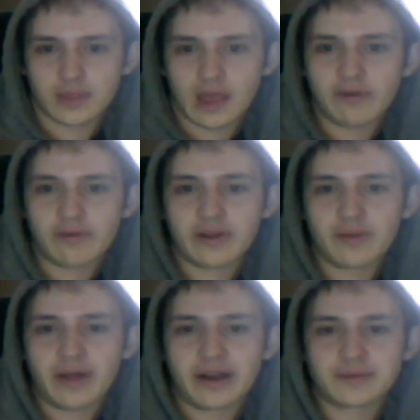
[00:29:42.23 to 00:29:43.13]
Have you ever had a
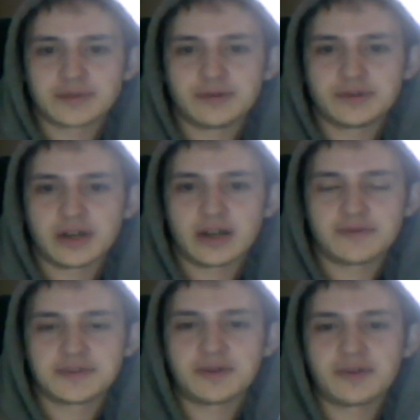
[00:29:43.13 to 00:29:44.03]
Black Ops 2 shot?
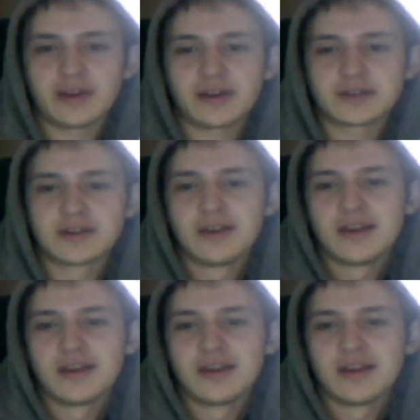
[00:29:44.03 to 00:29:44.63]
If so, link us.